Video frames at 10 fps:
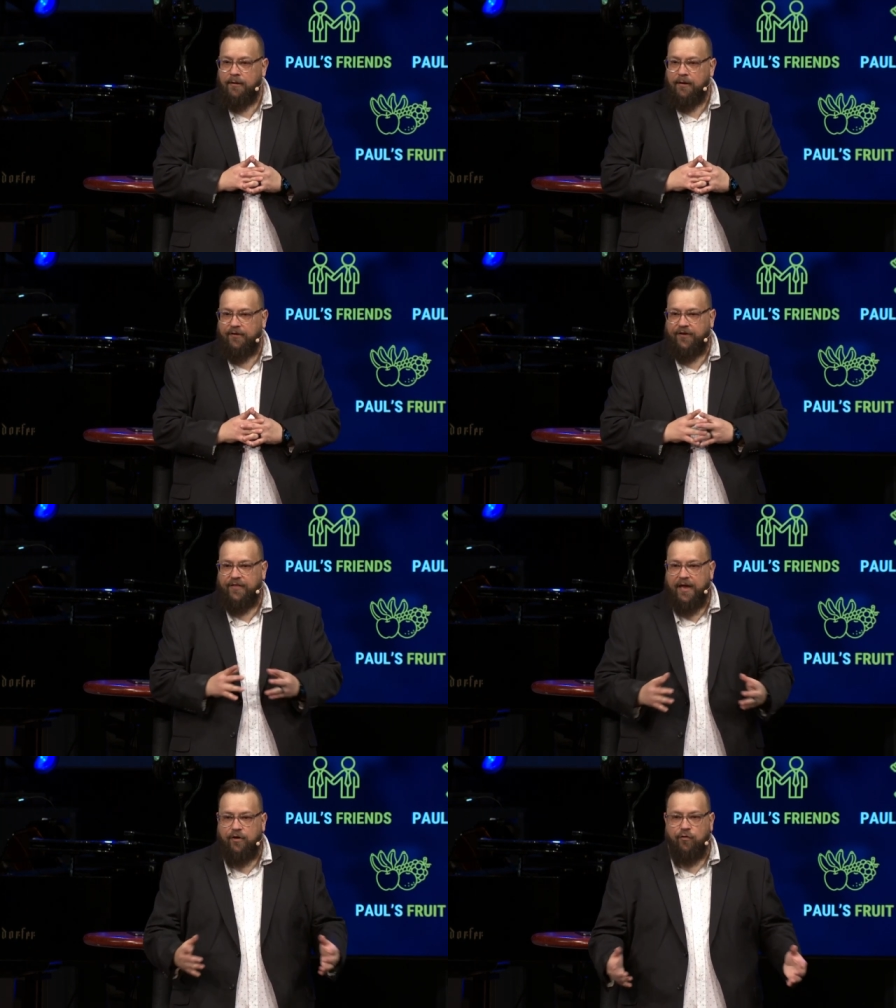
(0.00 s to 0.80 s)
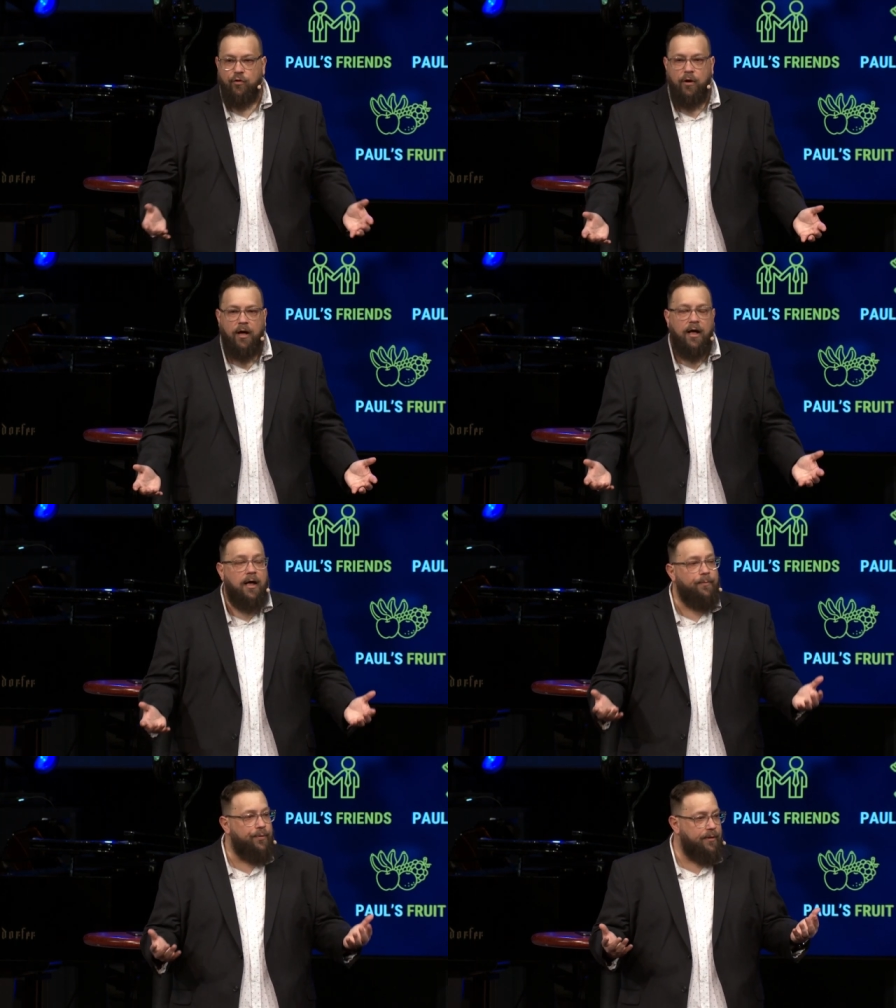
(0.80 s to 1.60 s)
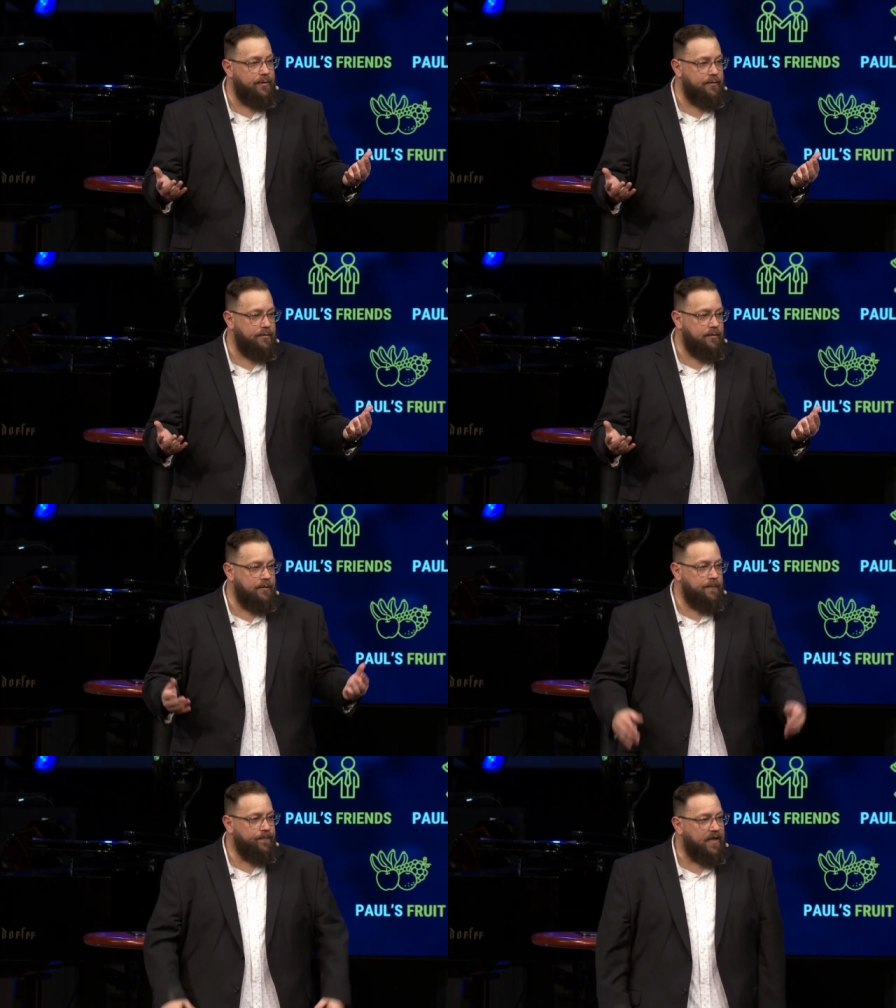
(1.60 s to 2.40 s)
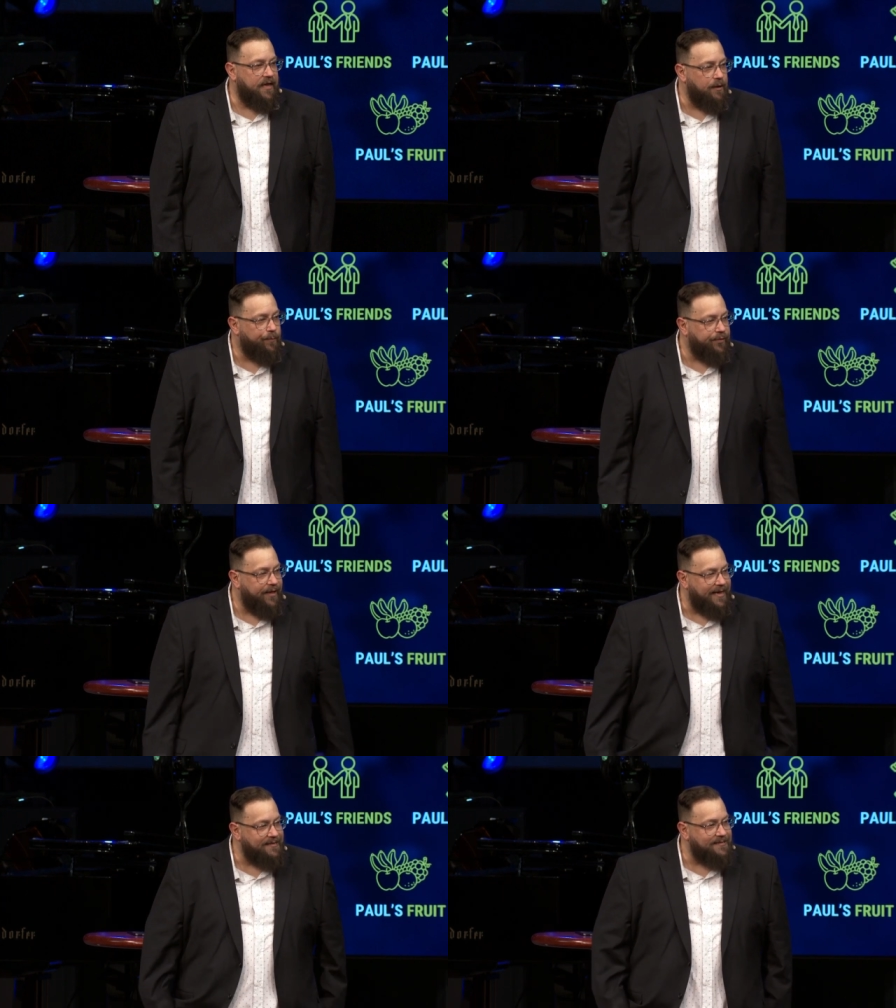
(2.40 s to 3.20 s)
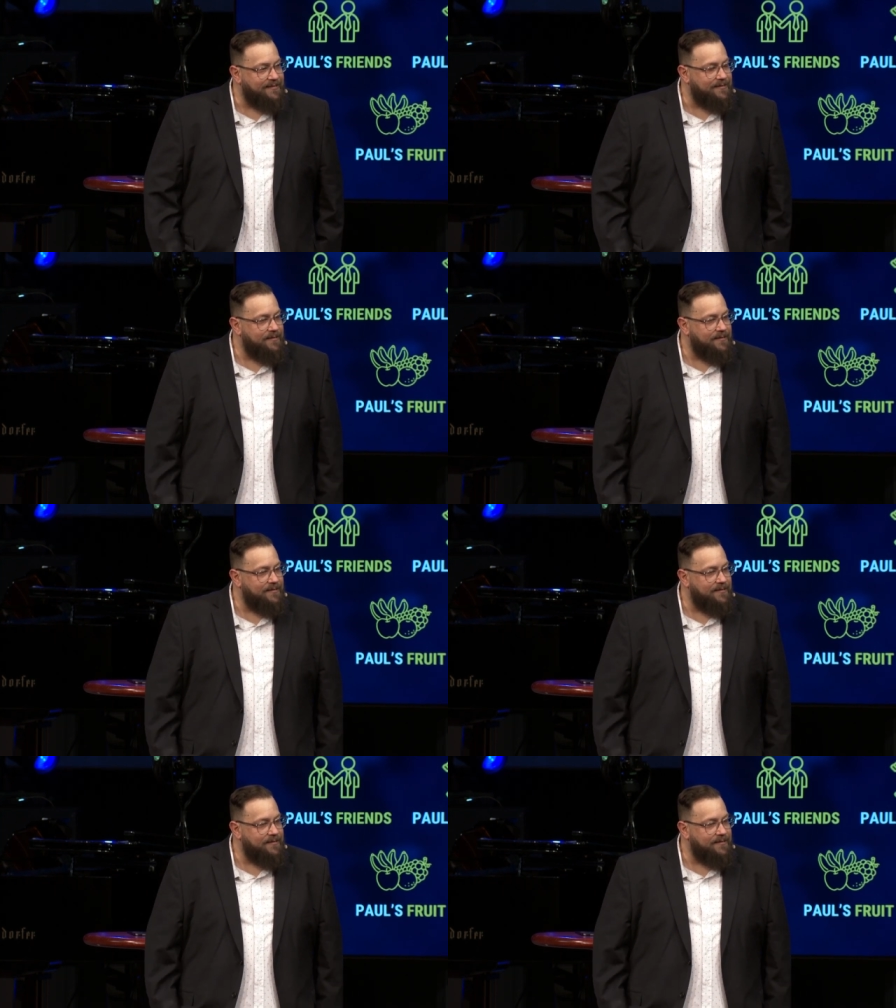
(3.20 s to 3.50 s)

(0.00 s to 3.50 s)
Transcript: You see, they grew up in a place